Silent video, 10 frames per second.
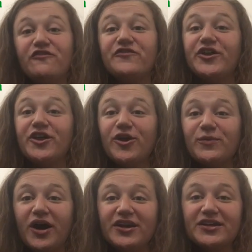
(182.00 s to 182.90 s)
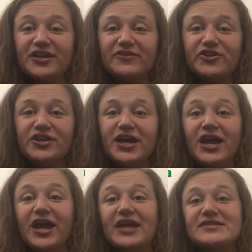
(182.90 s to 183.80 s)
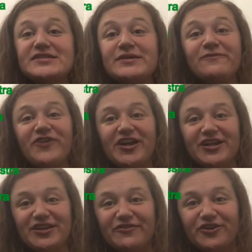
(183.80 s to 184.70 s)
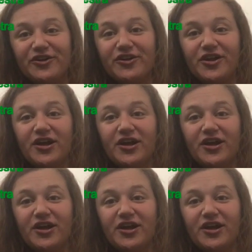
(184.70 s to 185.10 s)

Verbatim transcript: Philharmonic level, and symphonic level.